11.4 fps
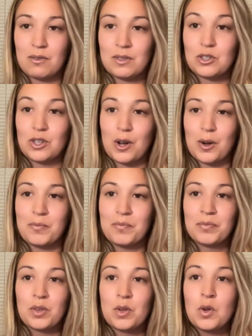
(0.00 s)
So
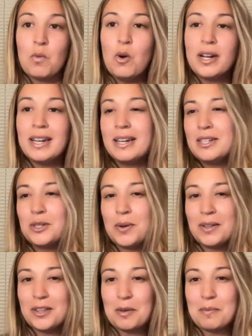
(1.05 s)
we'll get into
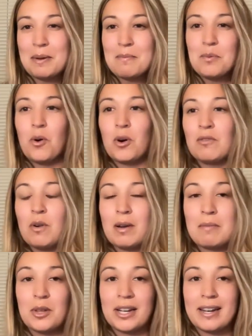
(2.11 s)
a little bit more of what
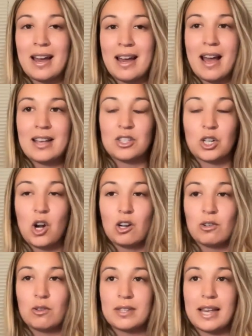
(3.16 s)
I'm looking at as the
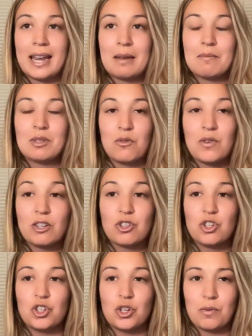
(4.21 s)
Cardinals aim to finish
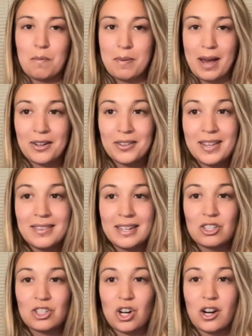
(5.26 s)
June better than they
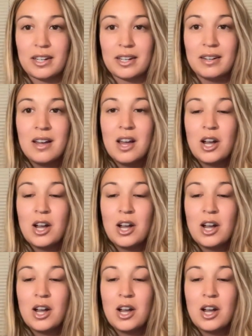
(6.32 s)
started.